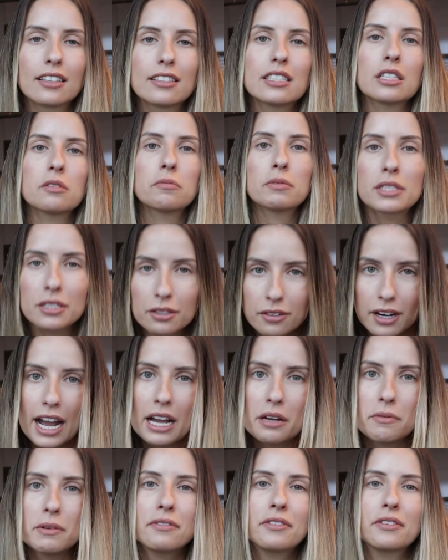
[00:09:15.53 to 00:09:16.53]

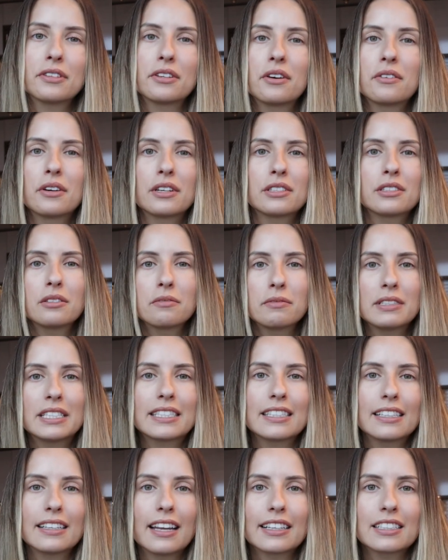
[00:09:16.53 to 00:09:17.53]
Subscribe if you don't want to miss
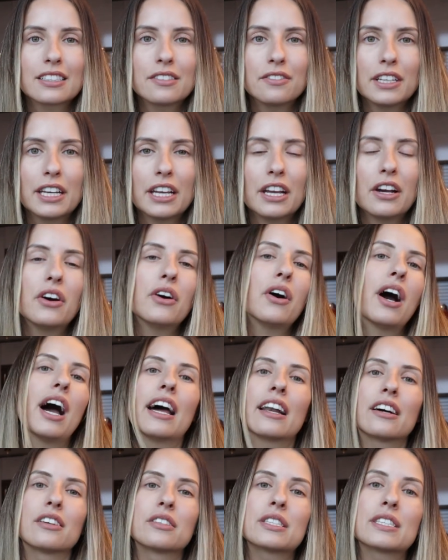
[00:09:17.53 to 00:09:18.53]
the next video,
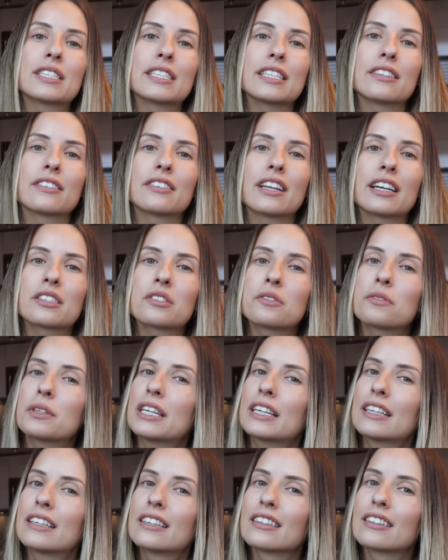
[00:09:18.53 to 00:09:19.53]
and I'll see you next week.